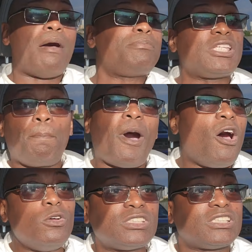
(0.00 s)
I'm
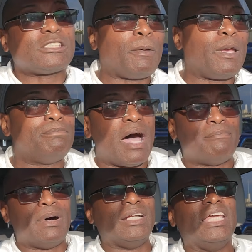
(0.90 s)
supposed to spend
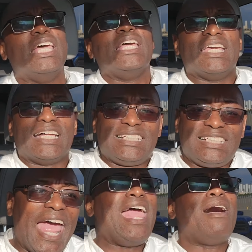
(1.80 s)
my money. You
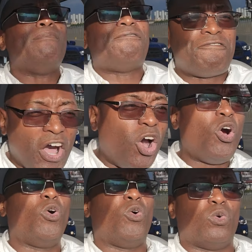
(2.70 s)
damn
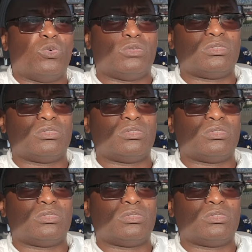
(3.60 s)
fool.